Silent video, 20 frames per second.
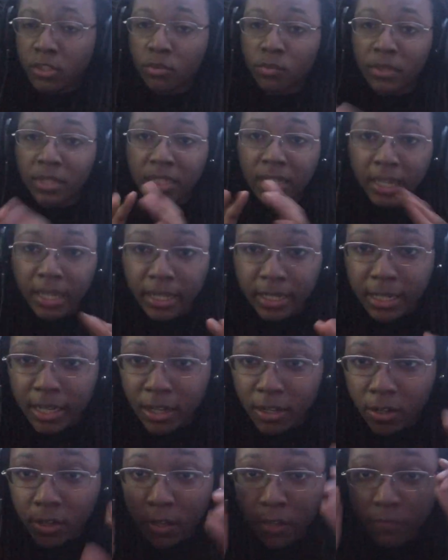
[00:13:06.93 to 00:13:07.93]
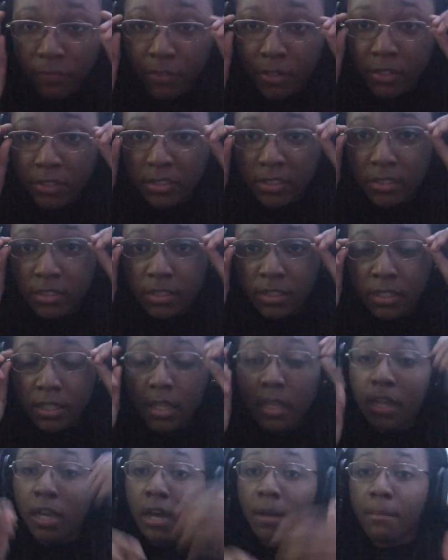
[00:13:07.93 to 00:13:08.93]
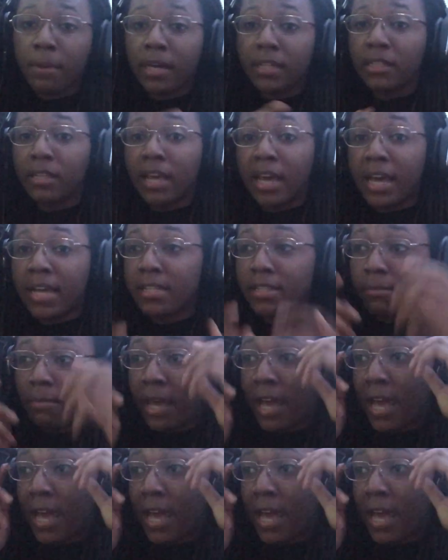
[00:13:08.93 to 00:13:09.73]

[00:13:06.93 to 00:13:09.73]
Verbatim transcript: so we laid down all the verses. I'm about to add some